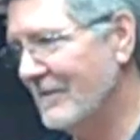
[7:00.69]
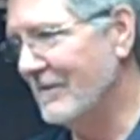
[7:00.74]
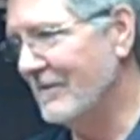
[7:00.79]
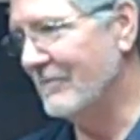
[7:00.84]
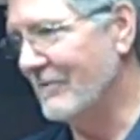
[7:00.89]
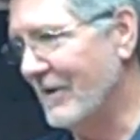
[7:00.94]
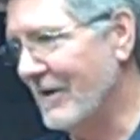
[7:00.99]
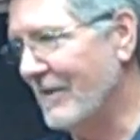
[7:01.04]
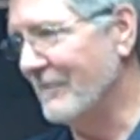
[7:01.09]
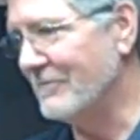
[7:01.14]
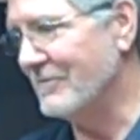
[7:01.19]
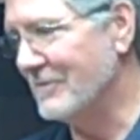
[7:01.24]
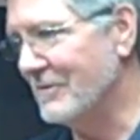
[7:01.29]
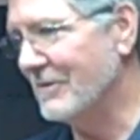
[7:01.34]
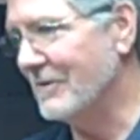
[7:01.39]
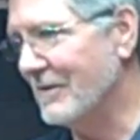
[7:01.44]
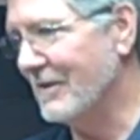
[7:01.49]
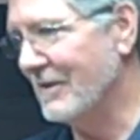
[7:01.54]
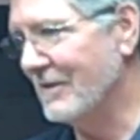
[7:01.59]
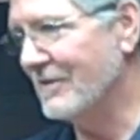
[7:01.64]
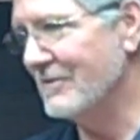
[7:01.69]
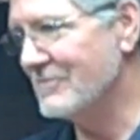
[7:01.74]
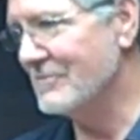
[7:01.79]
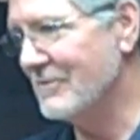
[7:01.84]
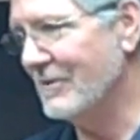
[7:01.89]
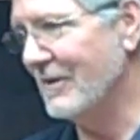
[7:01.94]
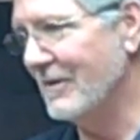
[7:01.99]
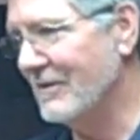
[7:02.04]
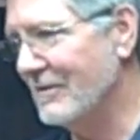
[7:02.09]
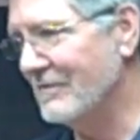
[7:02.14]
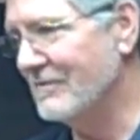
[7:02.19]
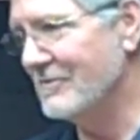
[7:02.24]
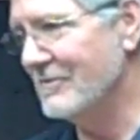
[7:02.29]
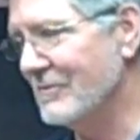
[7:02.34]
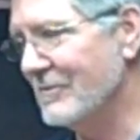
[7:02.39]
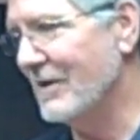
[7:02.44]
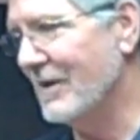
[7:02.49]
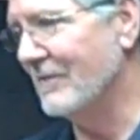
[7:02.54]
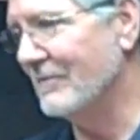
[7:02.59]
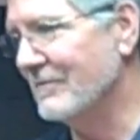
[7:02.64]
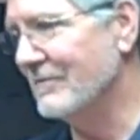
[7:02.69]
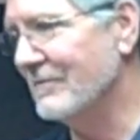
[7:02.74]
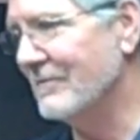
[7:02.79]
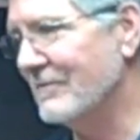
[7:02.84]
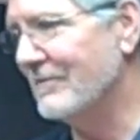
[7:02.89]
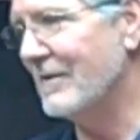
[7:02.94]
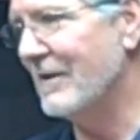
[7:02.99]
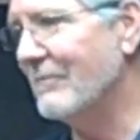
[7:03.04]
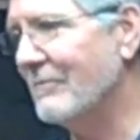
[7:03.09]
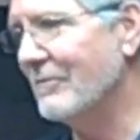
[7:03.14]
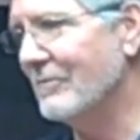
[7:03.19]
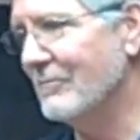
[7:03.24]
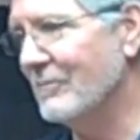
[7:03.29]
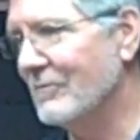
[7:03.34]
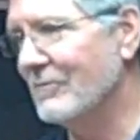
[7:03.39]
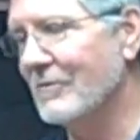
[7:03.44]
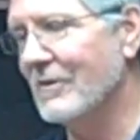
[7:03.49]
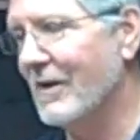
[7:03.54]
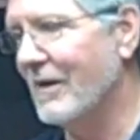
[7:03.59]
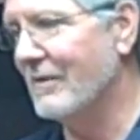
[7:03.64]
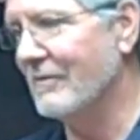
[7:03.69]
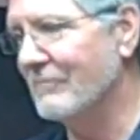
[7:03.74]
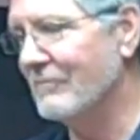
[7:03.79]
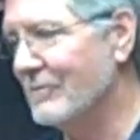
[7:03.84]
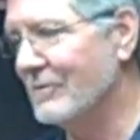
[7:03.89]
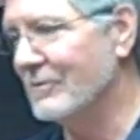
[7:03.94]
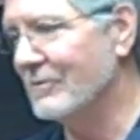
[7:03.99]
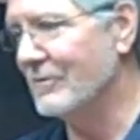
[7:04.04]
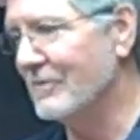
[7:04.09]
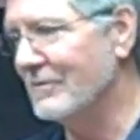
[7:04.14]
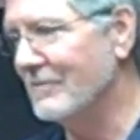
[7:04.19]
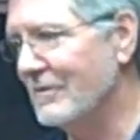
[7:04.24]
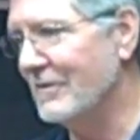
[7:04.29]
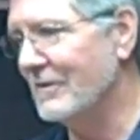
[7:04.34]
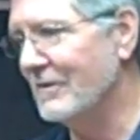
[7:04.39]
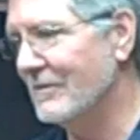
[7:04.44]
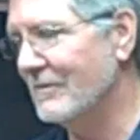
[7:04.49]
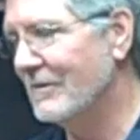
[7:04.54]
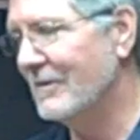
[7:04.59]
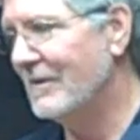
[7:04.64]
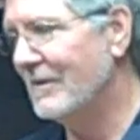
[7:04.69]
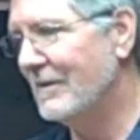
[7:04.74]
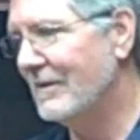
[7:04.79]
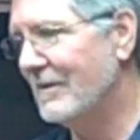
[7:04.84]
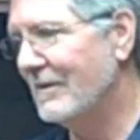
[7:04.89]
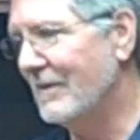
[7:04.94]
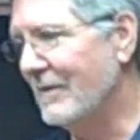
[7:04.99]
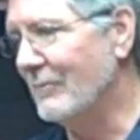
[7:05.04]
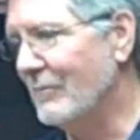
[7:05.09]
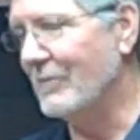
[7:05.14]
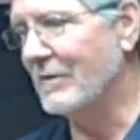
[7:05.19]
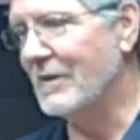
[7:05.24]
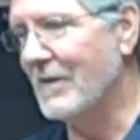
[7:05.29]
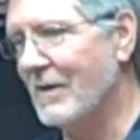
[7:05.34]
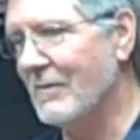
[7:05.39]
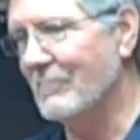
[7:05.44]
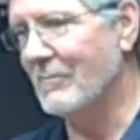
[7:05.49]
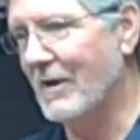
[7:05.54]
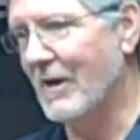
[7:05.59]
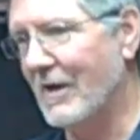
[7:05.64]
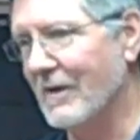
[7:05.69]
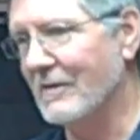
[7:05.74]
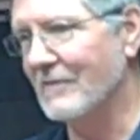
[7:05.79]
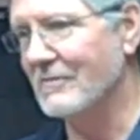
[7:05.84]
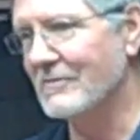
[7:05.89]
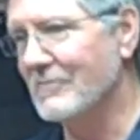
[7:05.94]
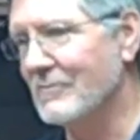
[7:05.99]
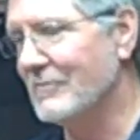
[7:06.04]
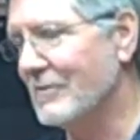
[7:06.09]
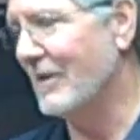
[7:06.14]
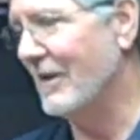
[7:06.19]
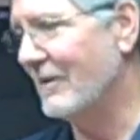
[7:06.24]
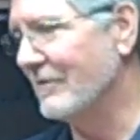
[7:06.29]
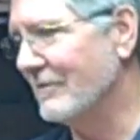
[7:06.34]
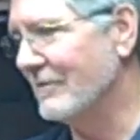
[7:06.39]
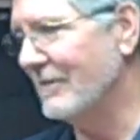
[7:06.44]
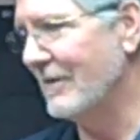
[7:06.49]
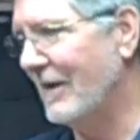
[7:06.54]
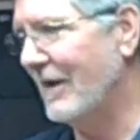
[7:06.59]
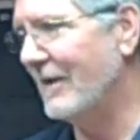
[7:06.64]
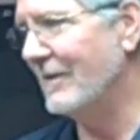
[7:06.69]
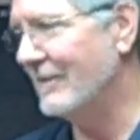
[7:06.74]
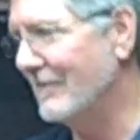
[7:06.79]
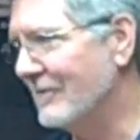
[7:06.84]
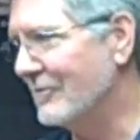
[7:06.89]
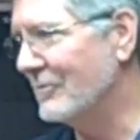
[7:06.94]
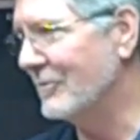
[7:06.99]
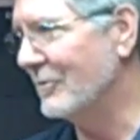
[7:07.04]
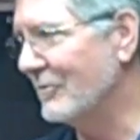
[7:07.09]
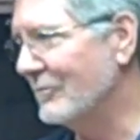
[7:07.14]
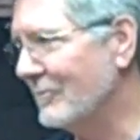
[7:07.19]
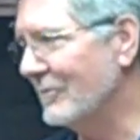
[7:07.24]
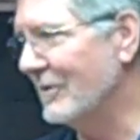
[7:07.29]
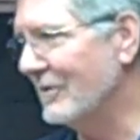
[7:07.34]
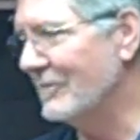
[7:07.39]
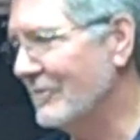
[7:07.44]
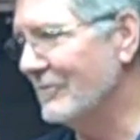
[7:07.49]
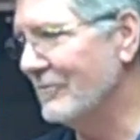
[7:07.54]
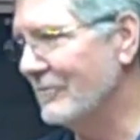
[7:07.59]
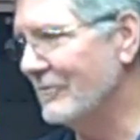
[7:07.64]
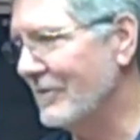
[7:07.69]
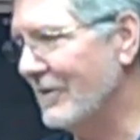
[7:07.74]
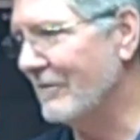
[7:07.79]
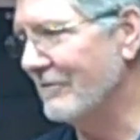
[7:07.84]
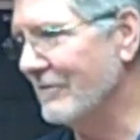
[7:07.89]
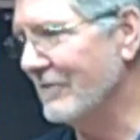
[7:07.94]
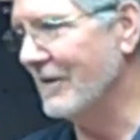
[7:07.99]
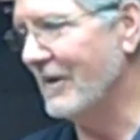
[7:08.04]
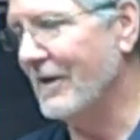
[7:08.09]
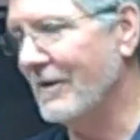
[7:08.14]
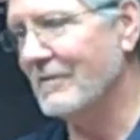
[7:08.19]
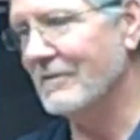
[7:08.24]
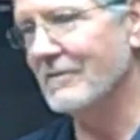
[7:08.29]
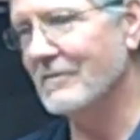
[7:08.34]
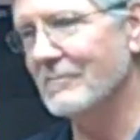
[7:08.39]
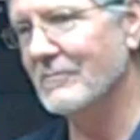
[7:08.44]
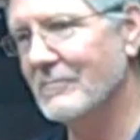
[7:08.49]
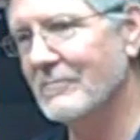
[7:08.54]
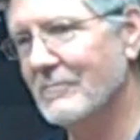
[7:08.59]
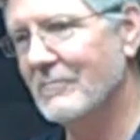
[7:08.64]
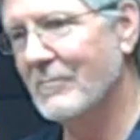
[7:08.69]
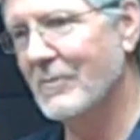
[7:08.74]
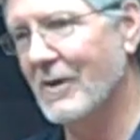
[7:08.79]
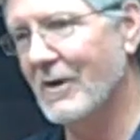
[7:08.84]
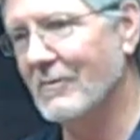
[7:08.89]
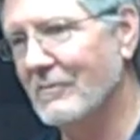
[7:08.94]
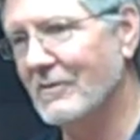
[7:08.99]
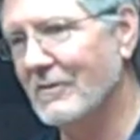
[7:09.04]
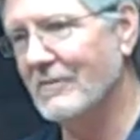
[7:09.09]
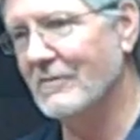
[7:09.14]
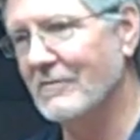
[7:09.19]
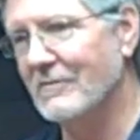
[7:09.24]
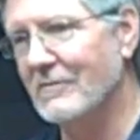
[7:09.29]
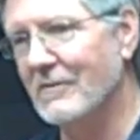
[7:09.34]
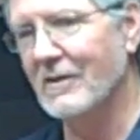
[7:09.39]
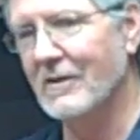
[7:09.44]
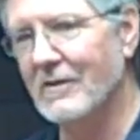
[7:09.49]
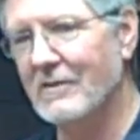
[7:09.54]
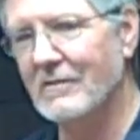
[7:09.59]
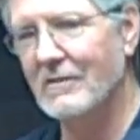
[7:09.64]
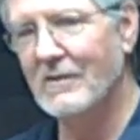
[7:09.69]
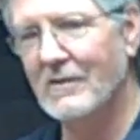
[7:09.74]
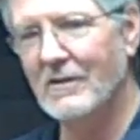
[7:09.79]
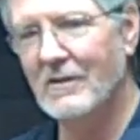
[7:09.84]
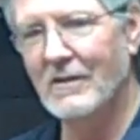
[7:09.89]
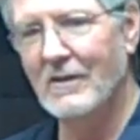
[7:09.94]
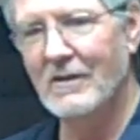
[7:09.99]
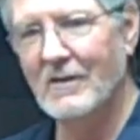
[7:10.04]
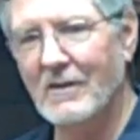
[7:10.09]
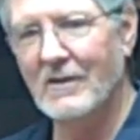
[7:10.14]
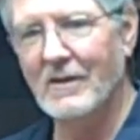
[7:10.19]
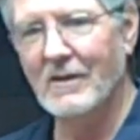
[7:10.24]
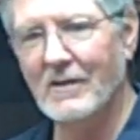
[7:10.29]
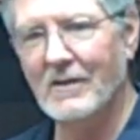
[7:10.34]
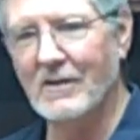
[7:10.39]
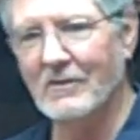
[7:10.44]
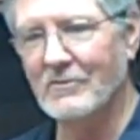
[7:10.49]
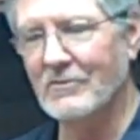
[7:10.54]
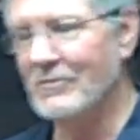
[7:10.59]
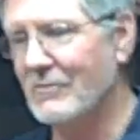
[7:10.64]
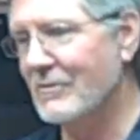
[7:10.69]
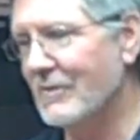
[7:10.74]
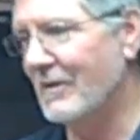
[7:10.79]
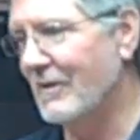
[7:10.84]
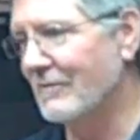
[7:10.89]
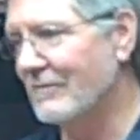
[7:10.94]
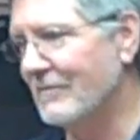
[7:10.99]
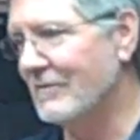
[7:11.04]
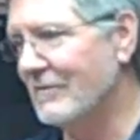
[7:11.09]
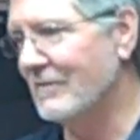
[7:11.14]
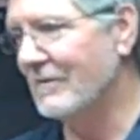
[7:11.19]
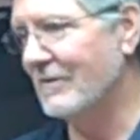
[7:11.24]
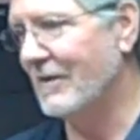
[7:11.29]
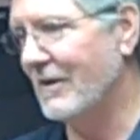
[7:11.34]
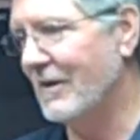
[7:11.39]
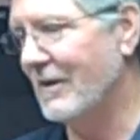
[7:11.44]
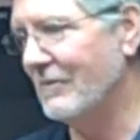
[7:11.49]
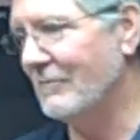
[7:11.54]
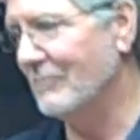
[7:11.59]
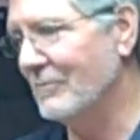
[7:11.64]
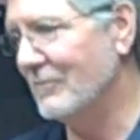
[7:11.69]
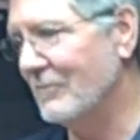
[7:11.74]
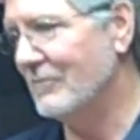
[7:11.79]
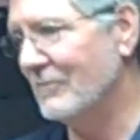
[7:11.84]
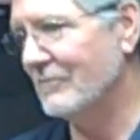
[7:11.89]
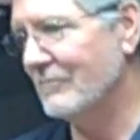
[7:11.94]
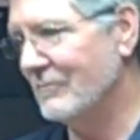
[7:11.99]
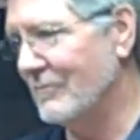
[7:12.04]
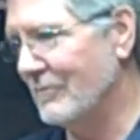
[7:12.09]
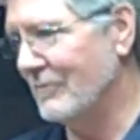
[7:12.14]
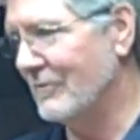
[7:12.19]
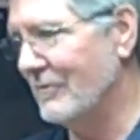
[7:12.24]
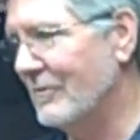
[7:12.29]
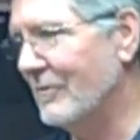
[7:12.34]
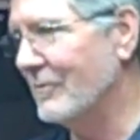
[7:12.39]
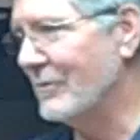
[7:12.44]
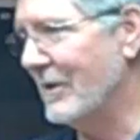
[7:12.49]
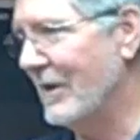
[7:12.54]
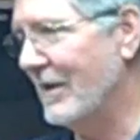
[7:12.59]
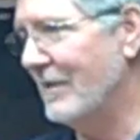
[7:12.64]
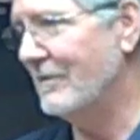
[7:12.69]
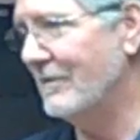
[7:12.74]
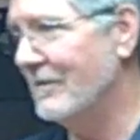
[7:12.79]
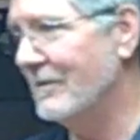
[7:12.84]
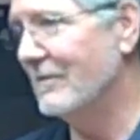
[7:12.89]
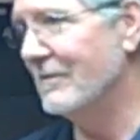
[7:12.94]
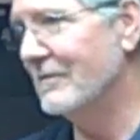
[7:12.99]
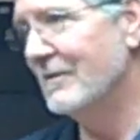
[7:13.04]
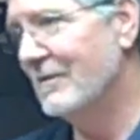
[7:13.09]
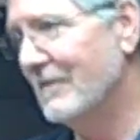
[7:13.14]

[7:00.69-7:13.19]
Right after Hurricane Katrina, 2007 was not a real good year. And we came back in 2008, and of course we had Gustav and Ike that grounded us then. And now 2009 was an okay year.